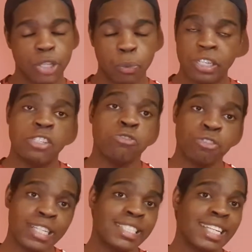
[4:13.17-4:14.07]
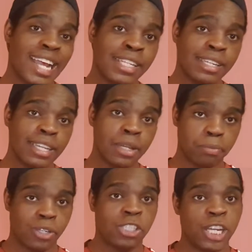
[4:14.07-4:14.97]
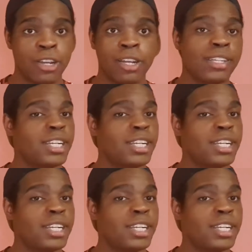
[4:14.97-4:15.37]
Which is really sad. Schalke,